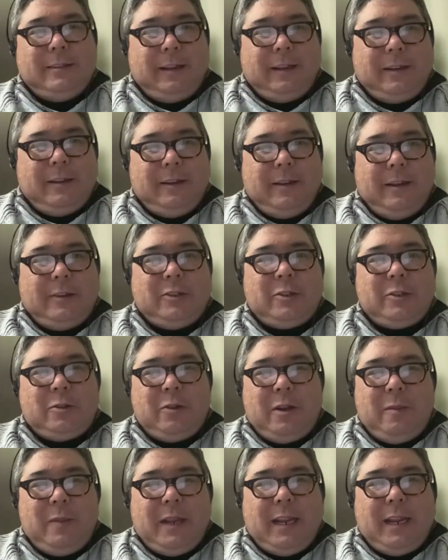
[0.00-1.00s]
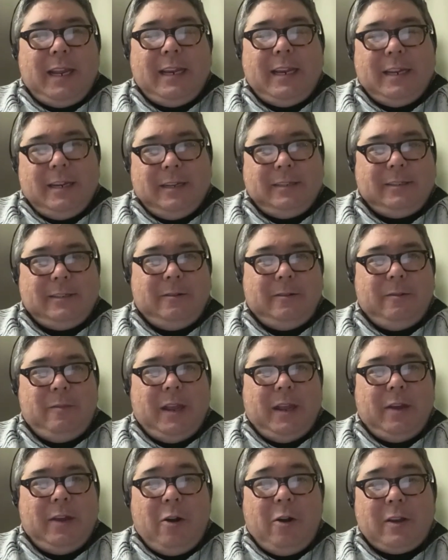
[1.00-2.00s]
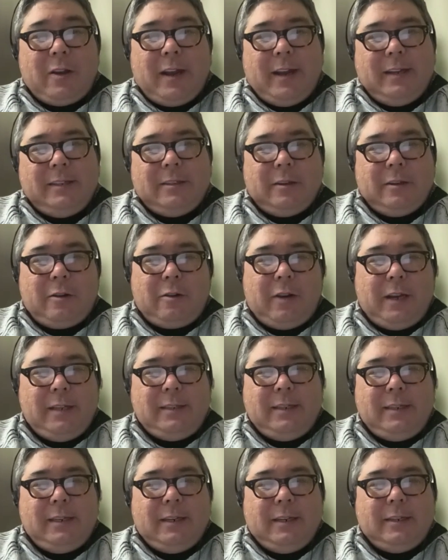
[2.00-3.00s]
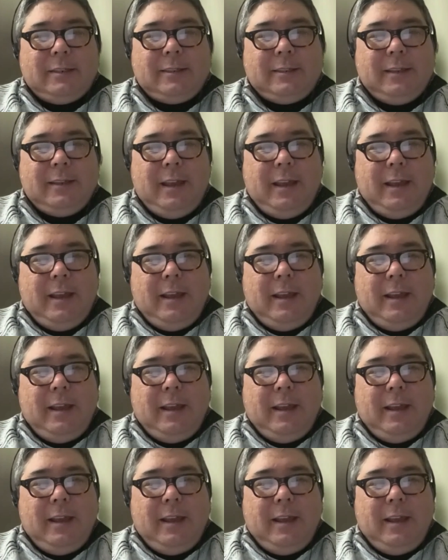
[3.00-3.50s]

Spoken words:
like extreme hedonism and all kinds of craziness,